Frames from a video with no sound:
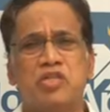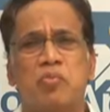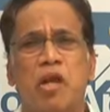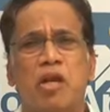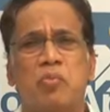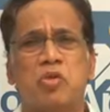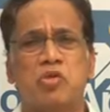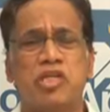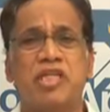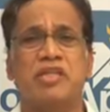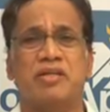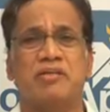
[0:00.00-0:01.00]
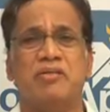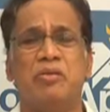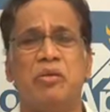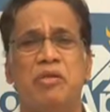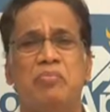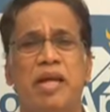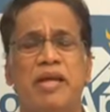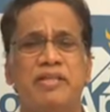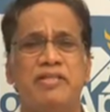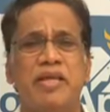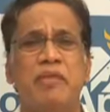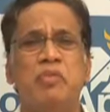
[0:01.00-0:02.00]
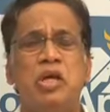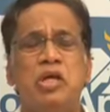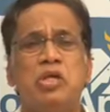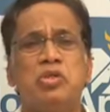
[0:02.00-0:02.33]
a smaller procedure, though implant is same.